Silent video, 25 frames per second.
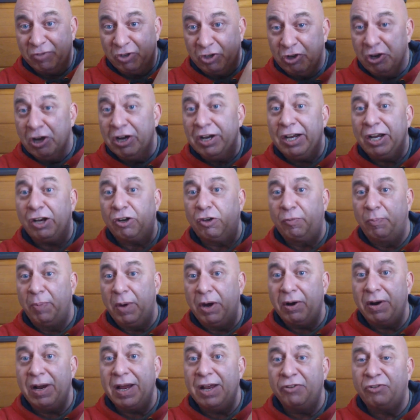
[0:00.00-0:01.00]
good
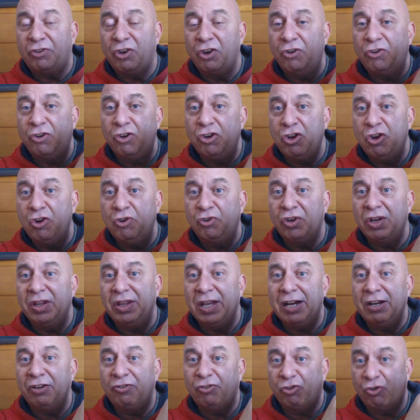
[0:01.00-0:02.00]
experiences using
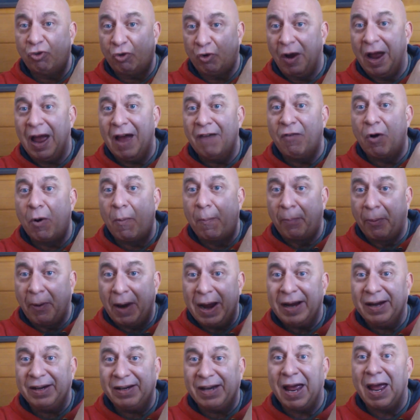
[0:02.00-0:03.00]
these travel
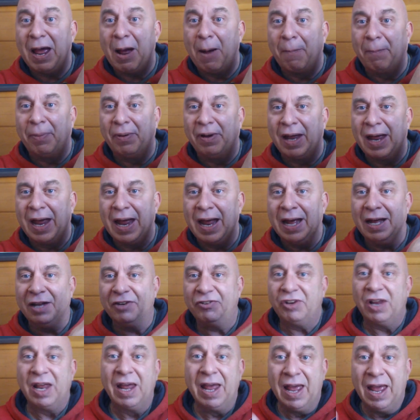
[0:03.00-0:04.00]
breakdown
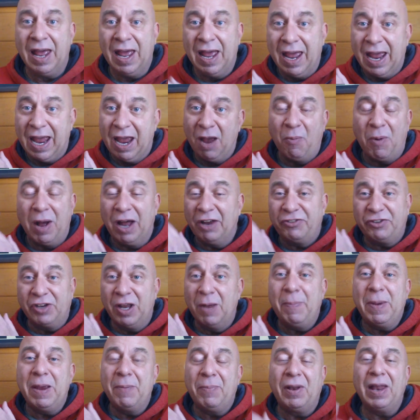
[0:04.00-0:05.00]
plans, and why
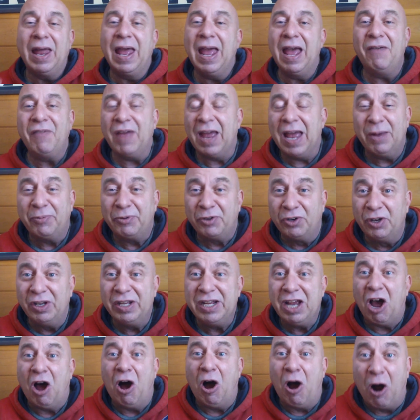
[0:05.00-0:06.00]
some people have
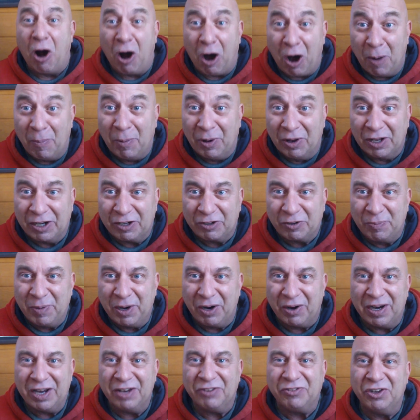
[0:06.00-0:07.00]
absolutely horrible
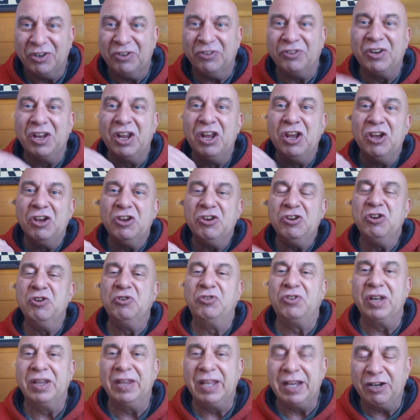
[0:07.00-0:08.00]
experiences
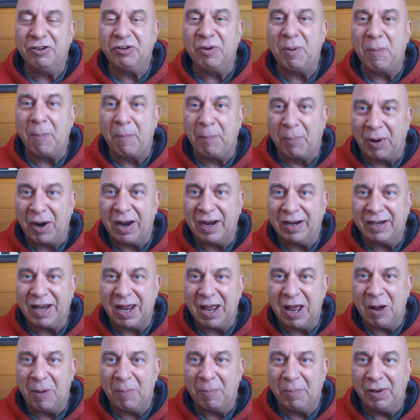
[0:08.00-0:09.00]
using these
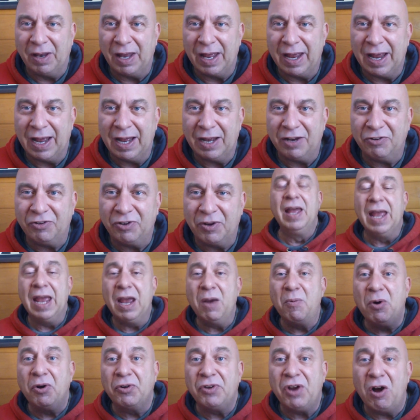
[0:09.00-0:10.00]
breakdown plans.
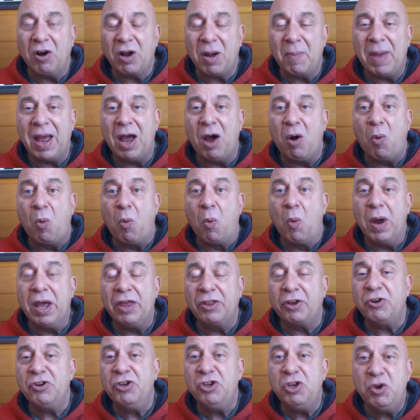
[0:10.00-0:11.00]
And we'll talk about
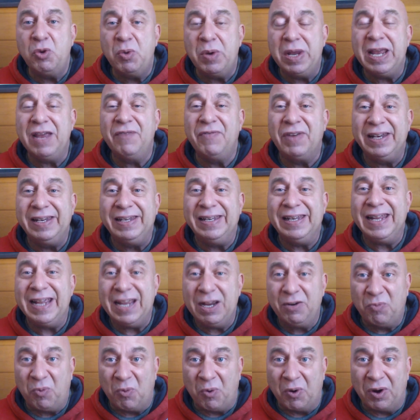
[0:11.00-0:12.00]
whether you even
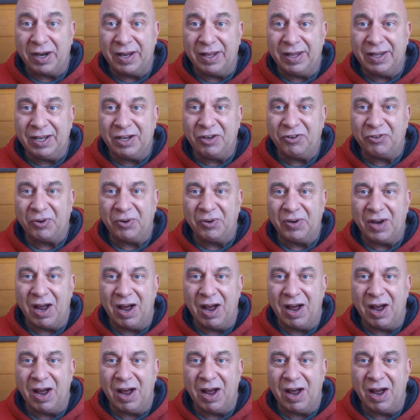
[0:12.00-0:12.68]
need one of these or